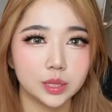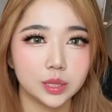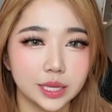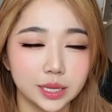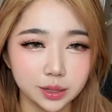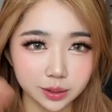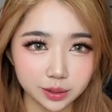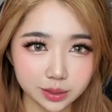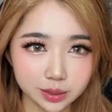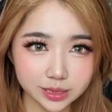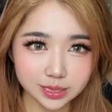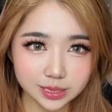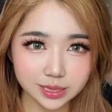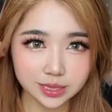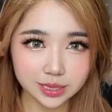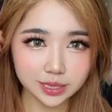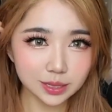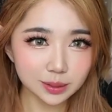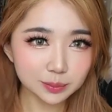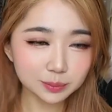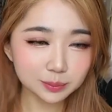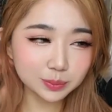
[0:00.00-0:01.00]
here's the
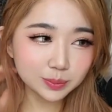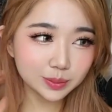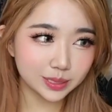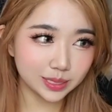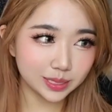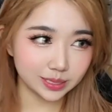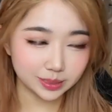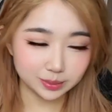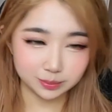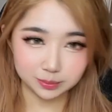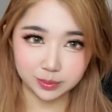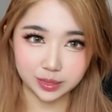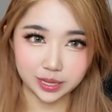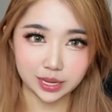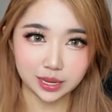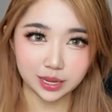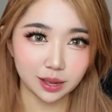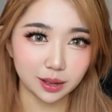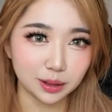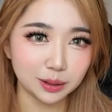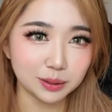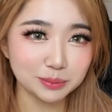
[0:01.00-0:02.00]
completed
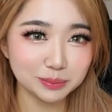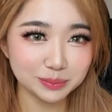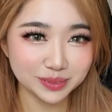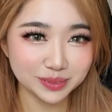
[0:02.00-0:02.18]
makeup.